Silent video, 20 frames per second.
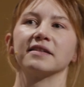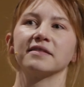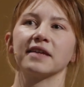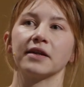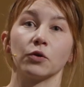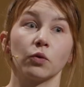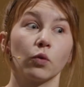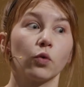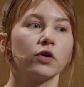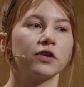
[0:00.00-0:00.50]
it
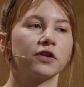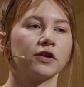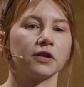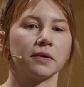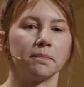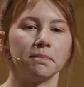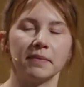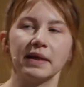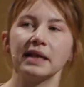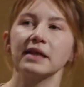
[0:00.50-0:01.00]
and ordered
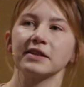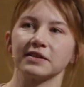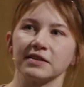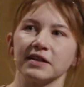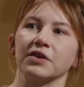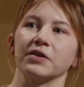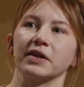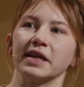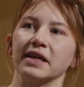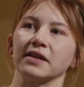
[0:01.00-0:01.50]
the
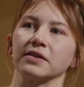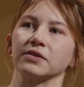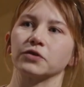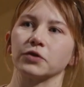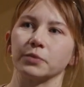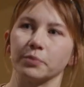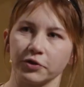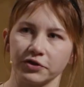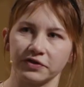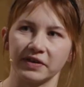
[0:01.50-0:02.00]
military in
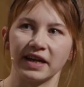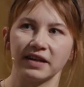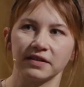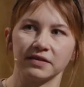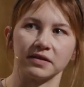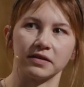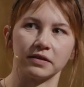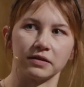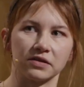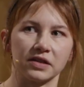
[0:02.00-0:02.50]
to
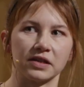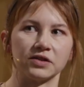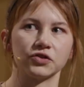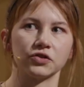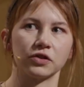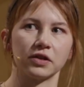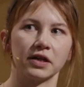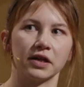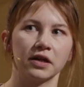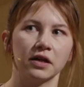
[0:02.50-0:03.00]
protect it,
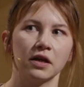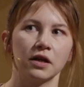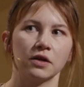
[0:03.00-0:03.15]
essentially.